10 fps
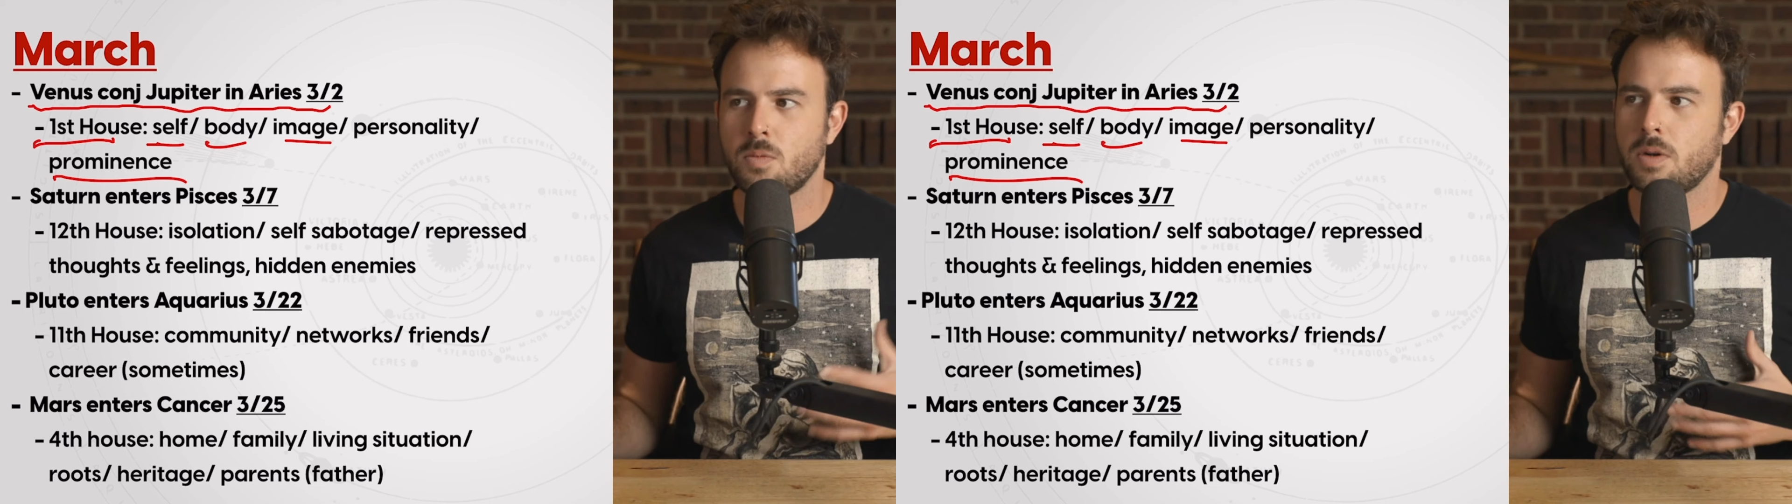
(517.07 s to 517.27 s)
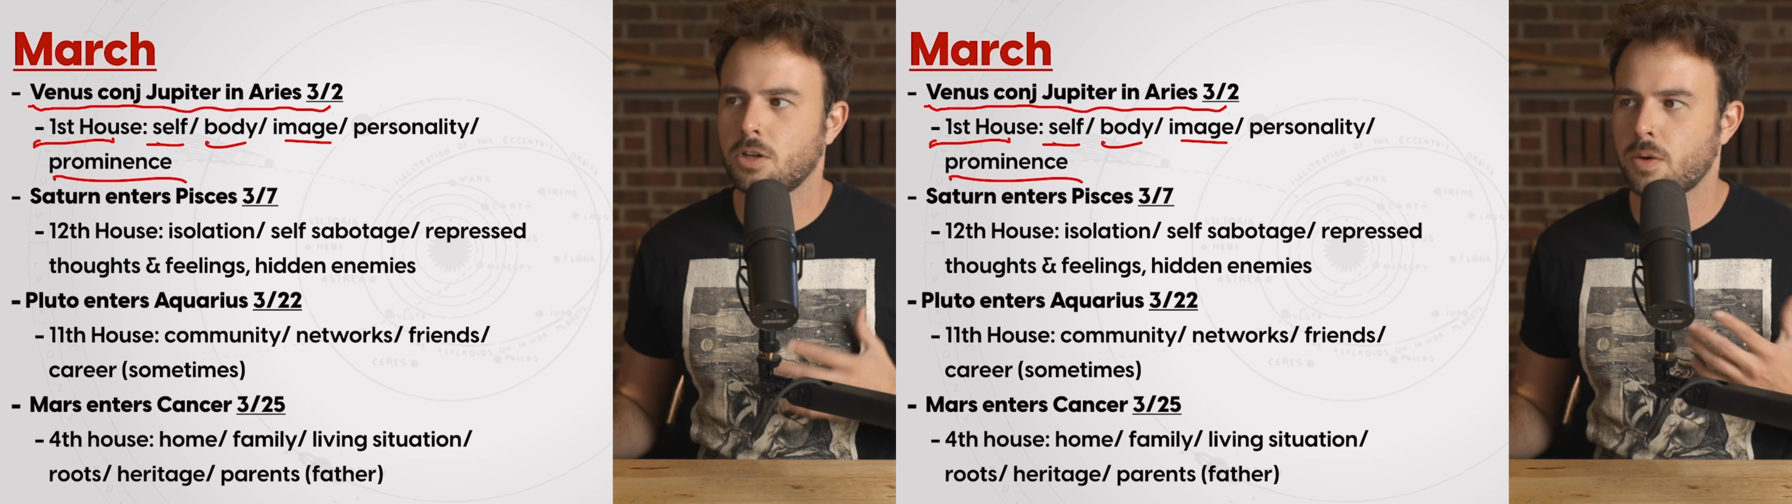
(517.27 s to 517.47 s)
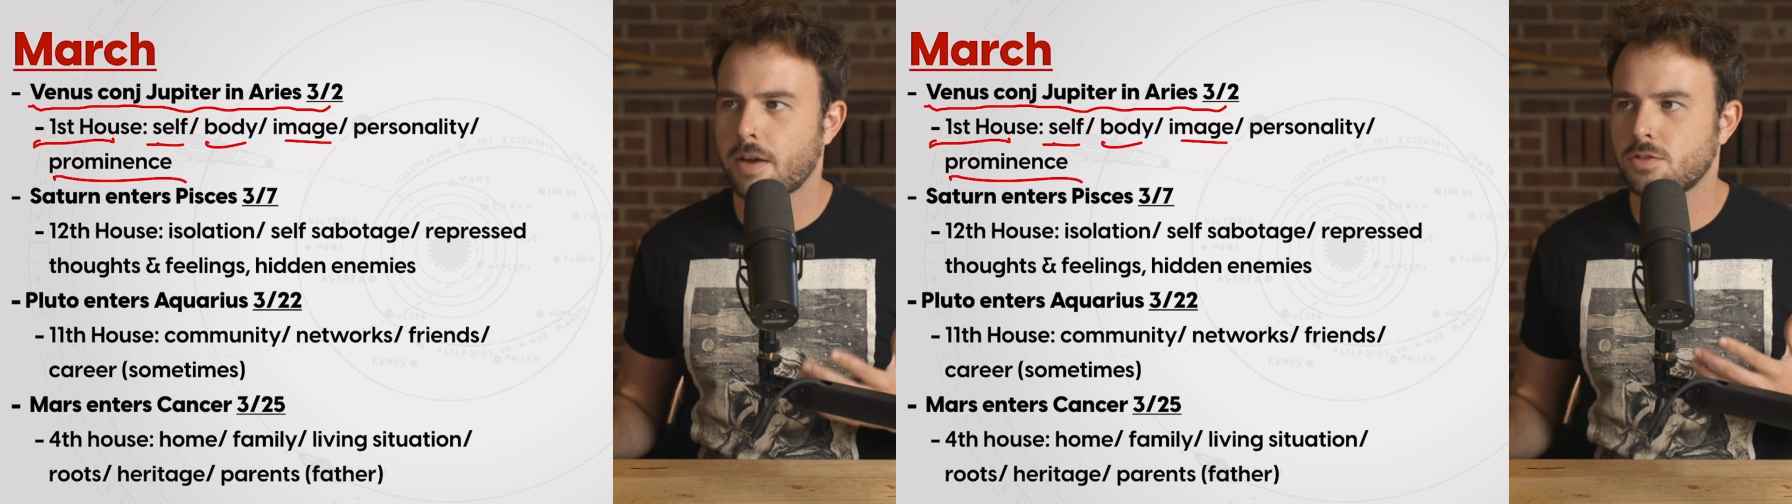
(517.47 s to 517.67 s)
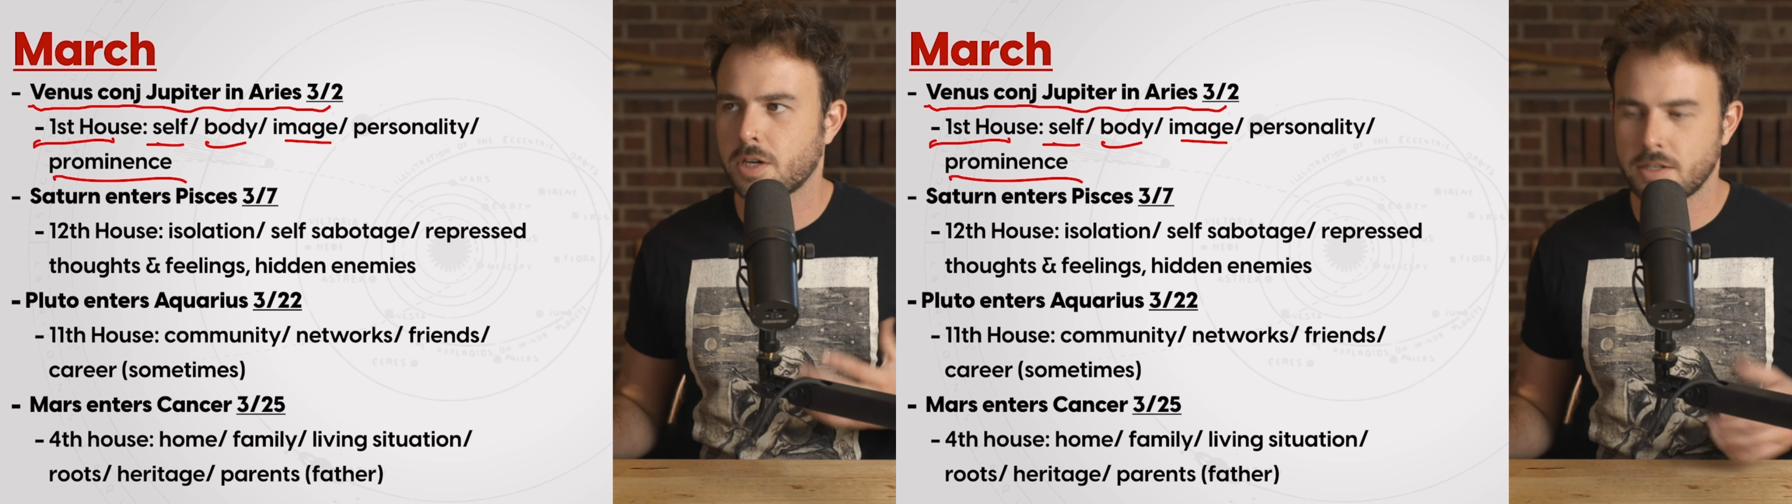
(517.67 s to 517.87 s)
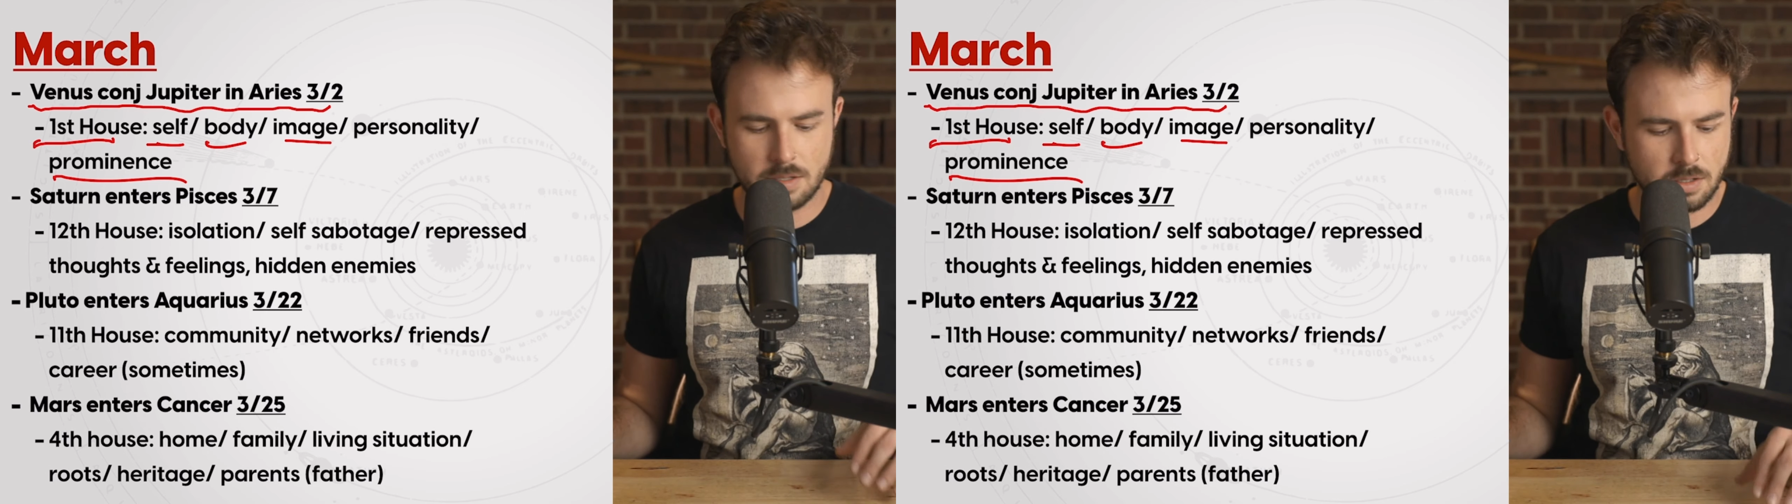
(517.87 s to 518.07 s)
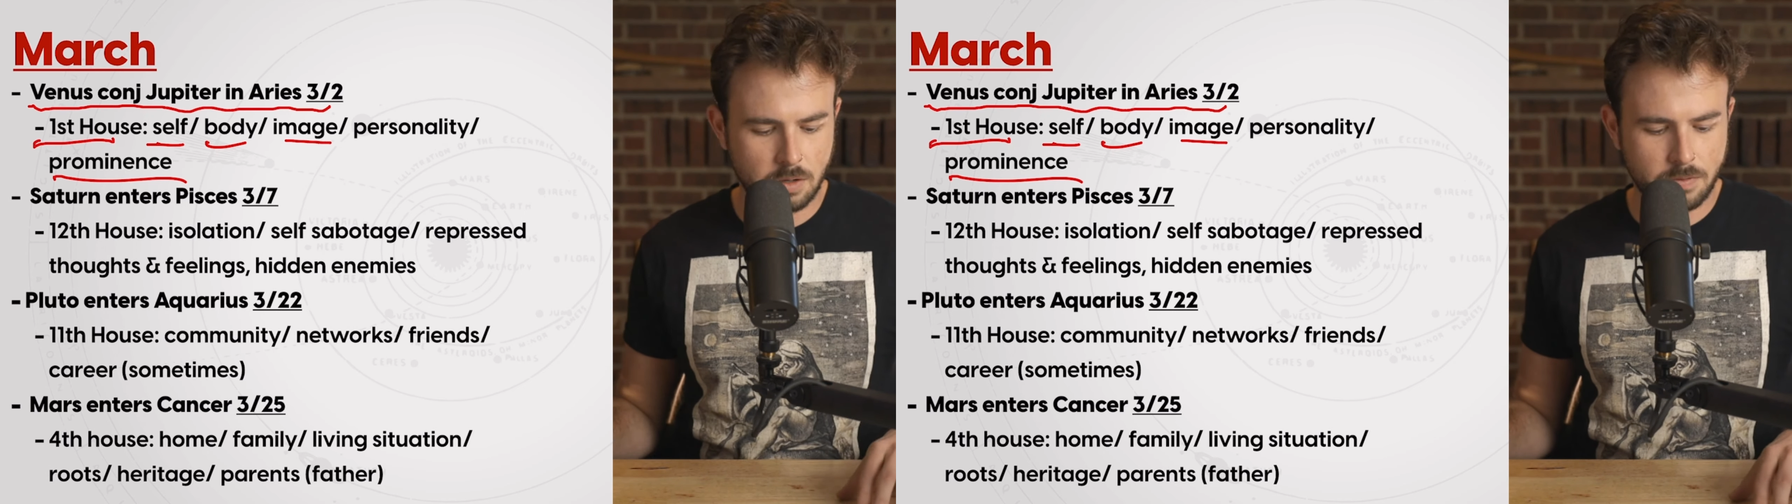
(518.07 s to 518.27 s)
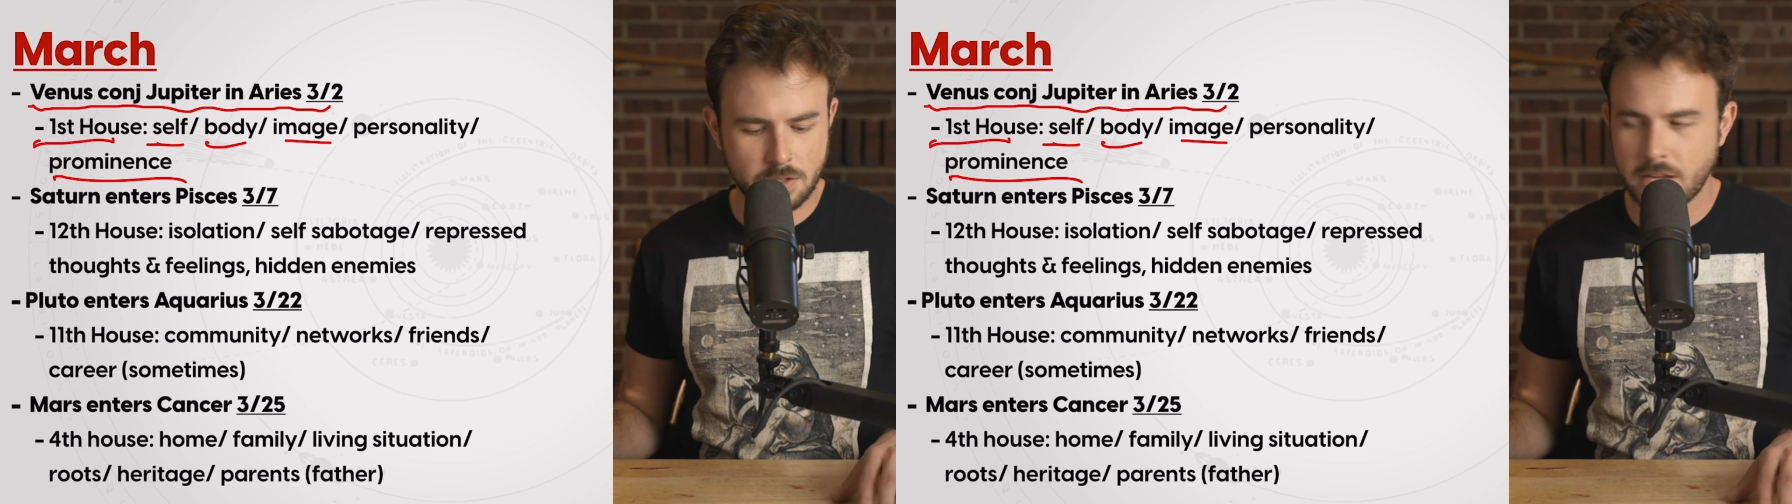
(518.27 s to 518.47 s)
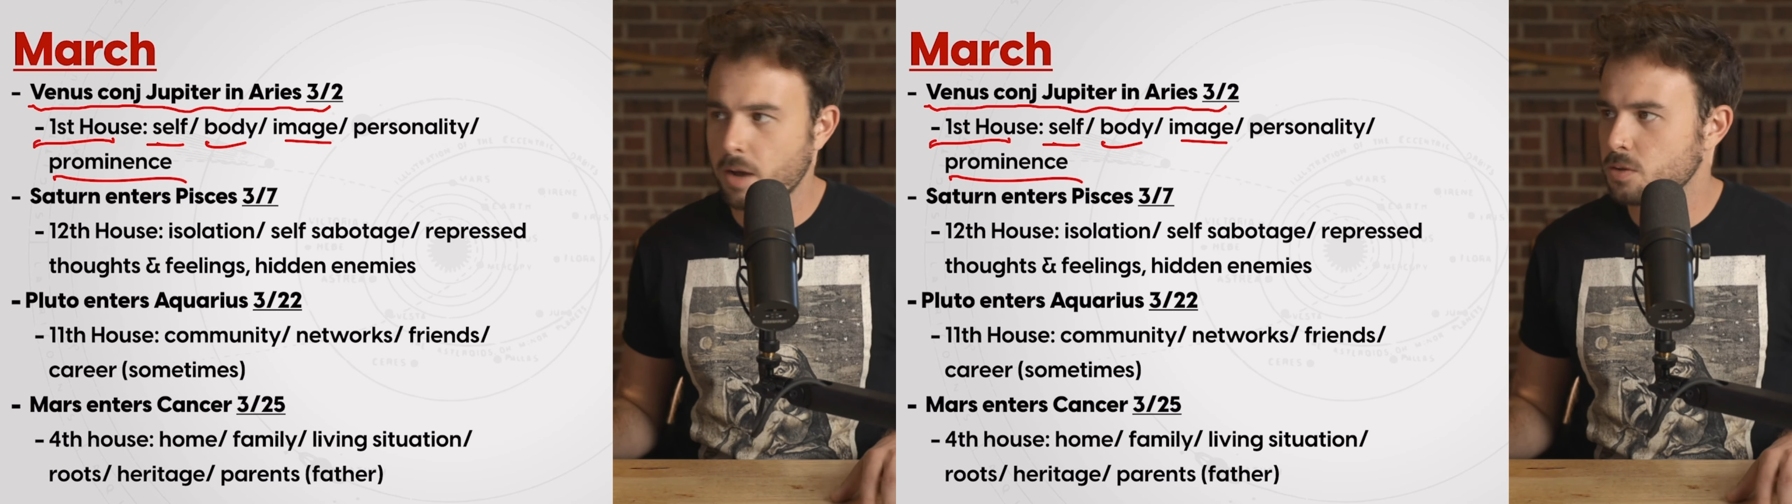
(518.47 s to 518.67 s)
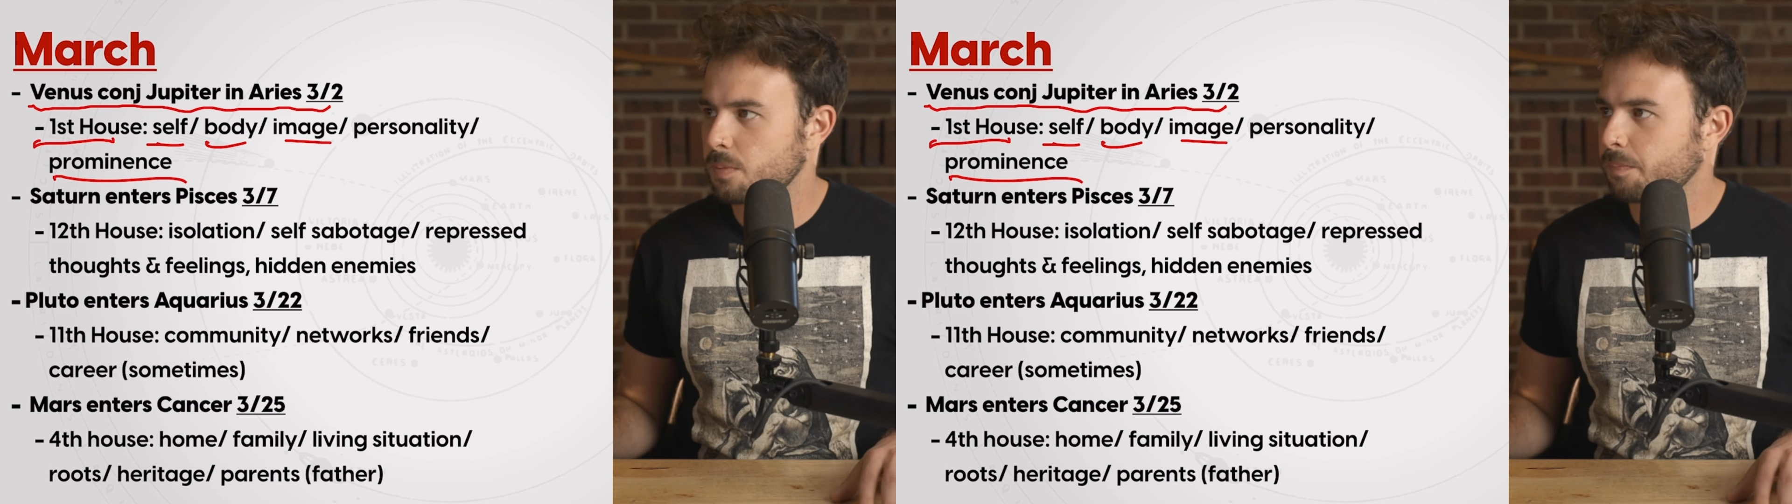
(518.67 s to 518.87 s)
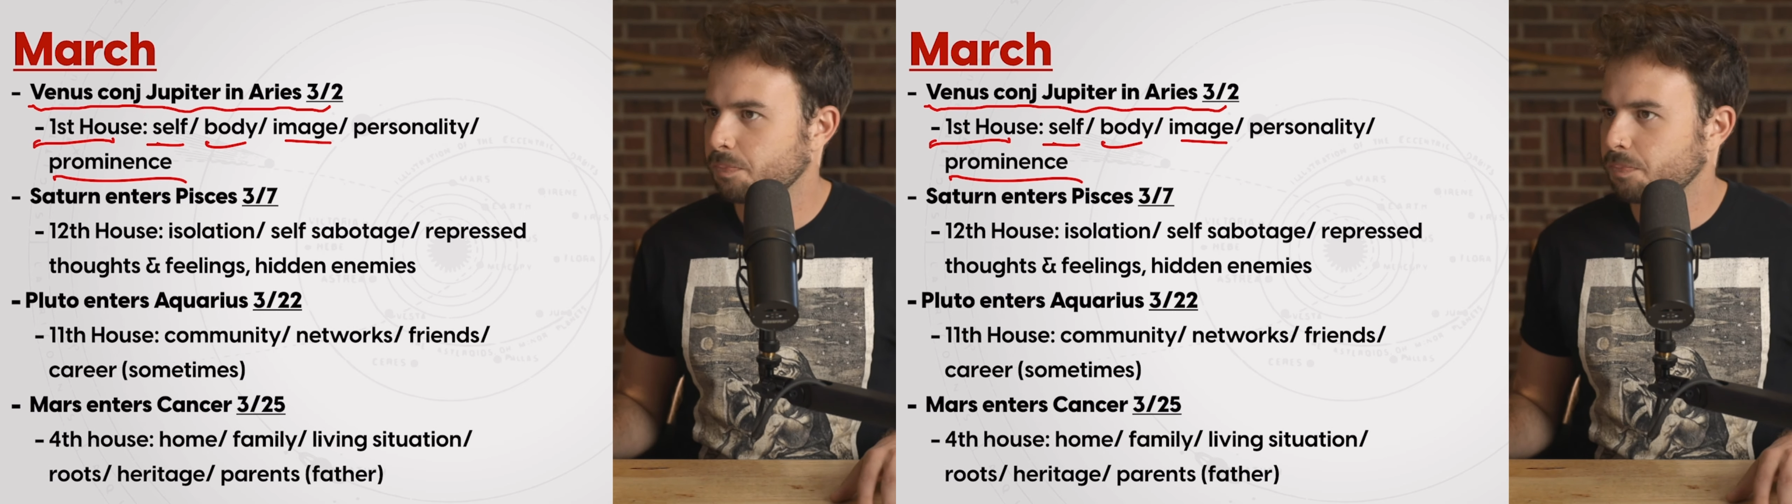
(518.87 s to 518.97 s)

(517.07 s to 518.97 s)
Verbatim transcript: when you have transits to your first house.